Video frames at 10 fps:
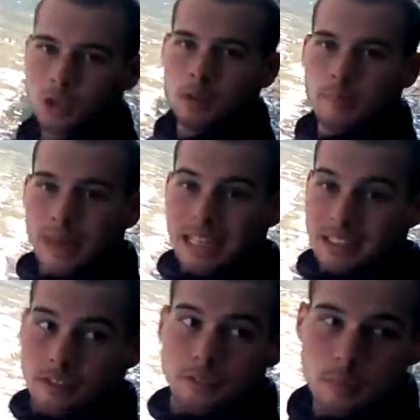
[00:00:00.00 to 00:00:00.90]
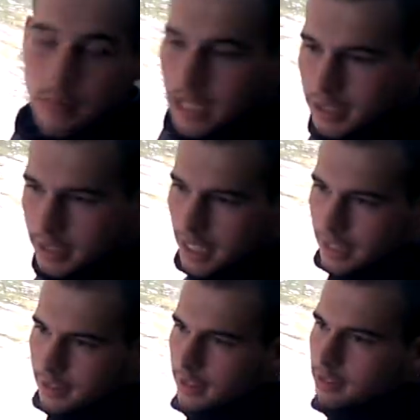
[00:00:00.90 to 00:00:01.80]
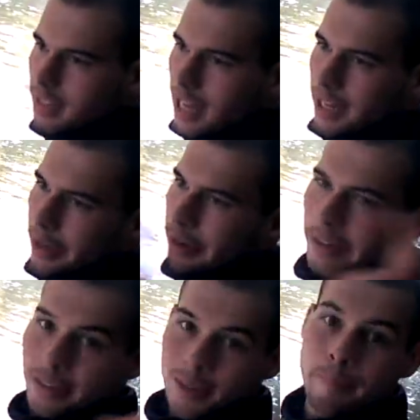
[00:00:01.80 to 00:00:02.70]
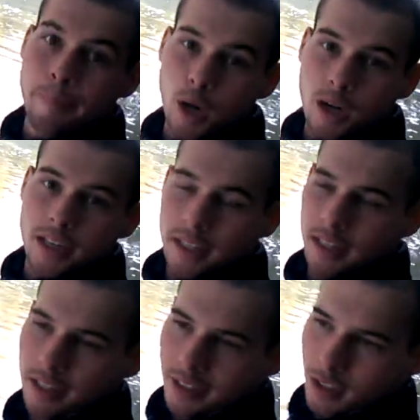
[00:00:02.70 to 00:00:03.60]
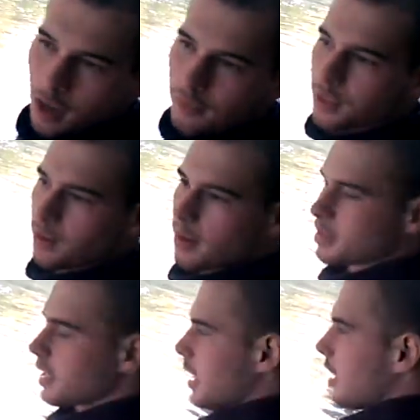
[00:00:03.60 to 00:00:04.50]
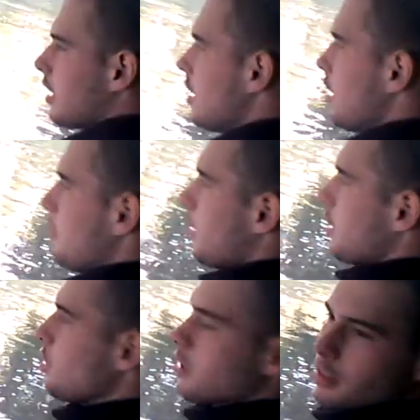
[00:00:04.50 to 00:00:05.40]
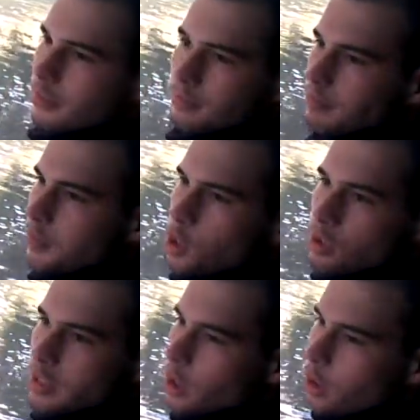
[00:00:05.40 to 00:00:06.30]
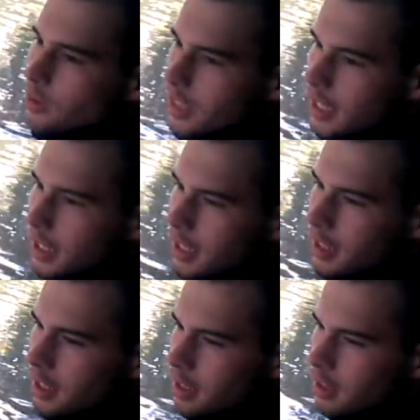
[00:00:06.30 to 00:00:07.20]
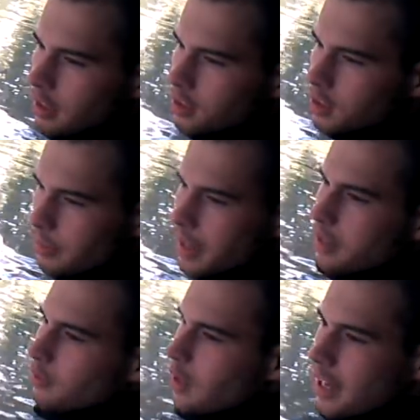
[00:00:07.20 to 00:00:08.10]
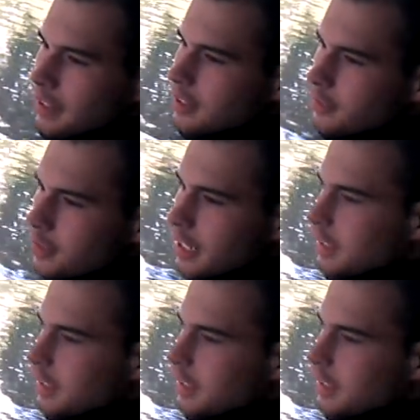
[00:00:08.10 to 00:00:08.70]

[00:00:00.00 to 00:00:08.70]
I'll show you a few basic techniques that are in the book, if you know what I'm saying. But you can use those and just make a variety of